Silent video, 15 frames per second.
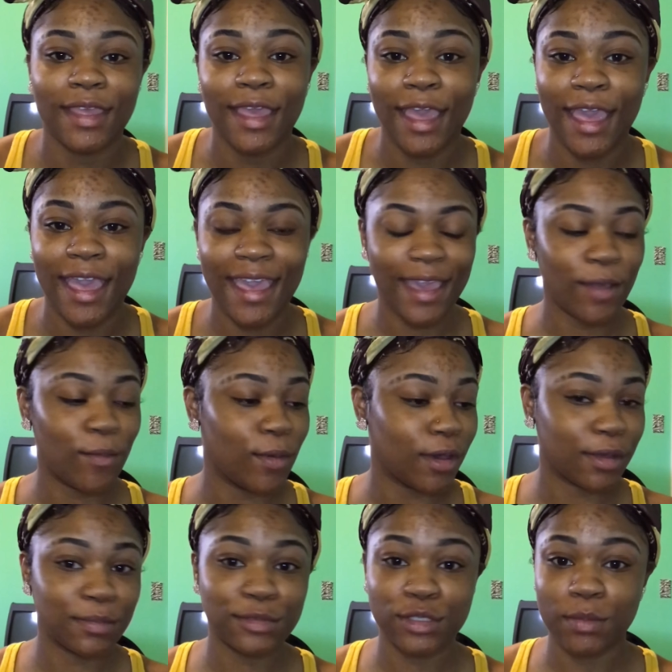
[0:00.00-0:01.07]
Hey,
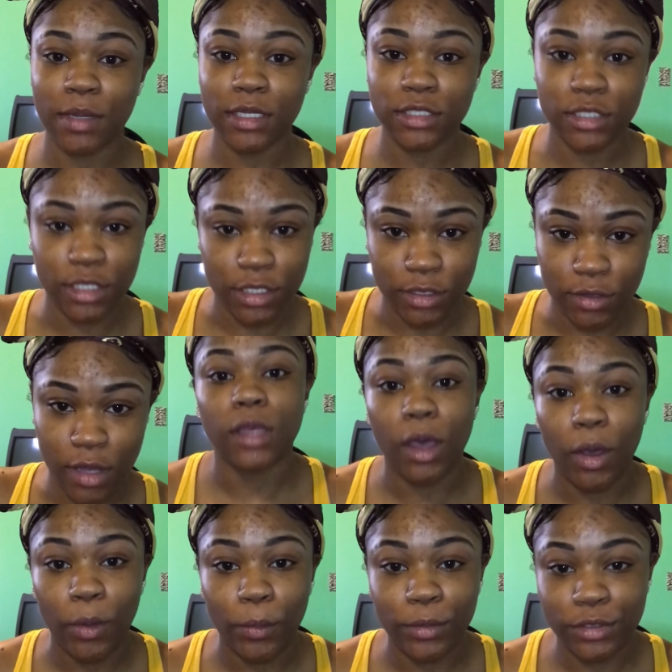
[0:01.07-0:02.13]
welcome to my channel.
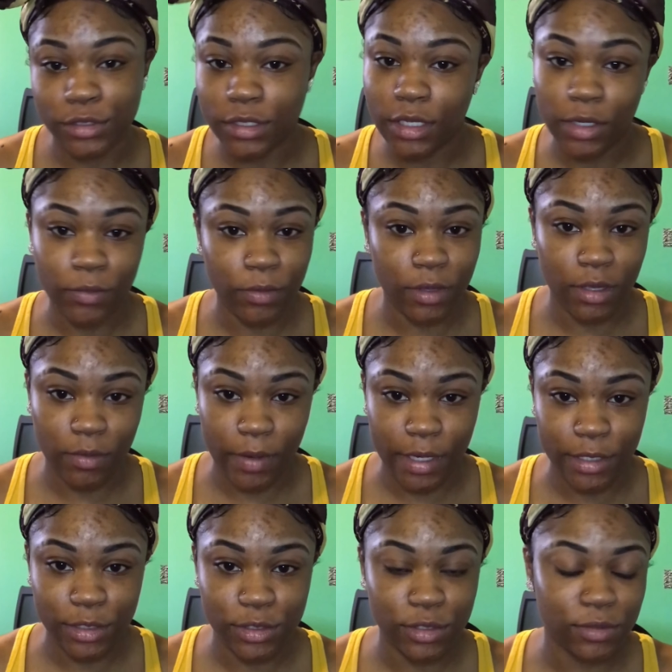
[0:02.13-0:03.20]
Oh, we're just gonna get right
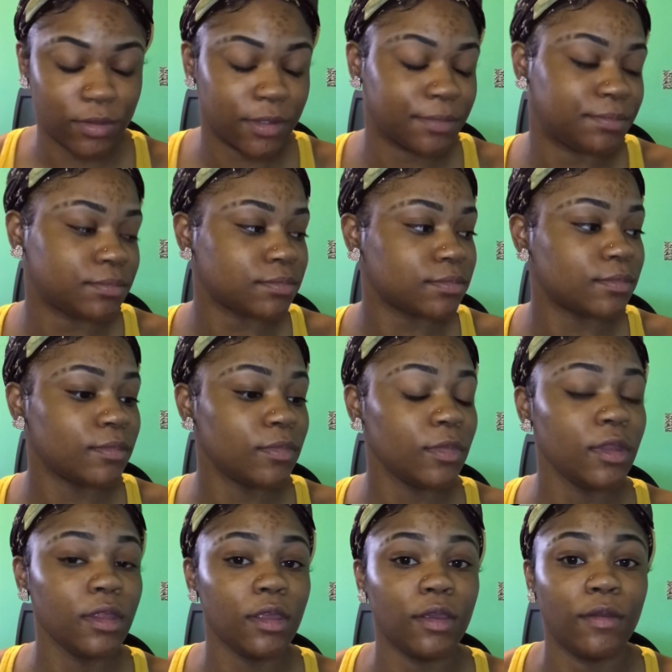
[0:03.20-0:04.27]
into it.
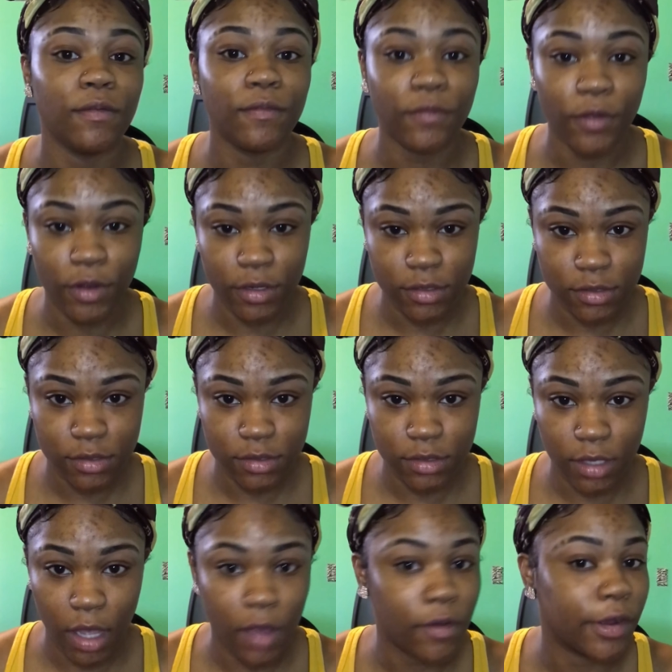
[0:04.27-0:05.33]
First,
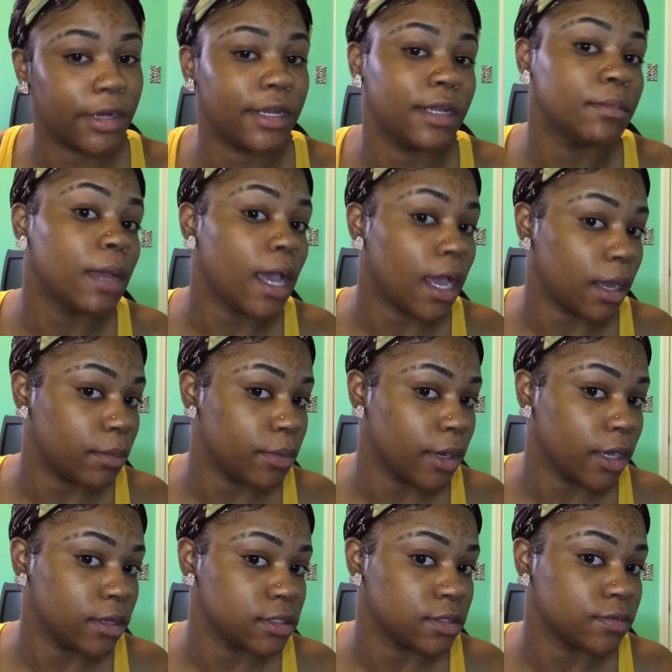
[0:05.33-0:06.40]
I already did my
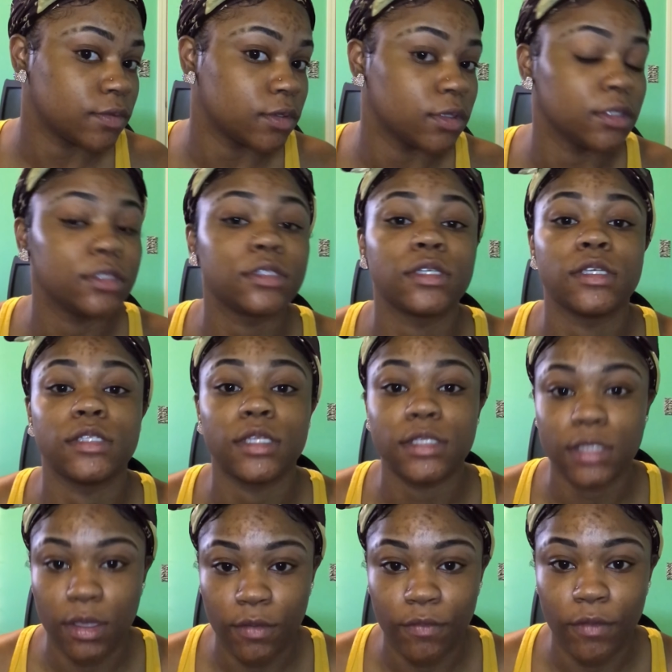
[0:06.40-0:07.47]
eyebrows, of course, because they
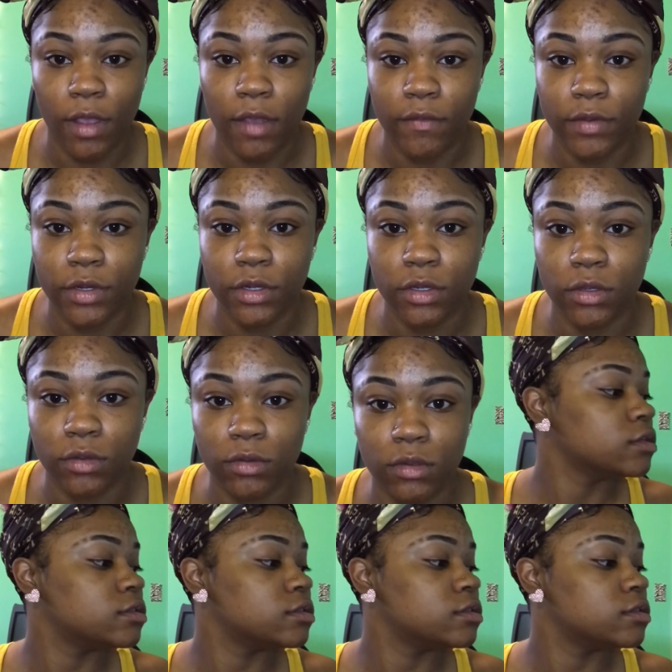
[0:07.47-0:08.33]
take forever to do.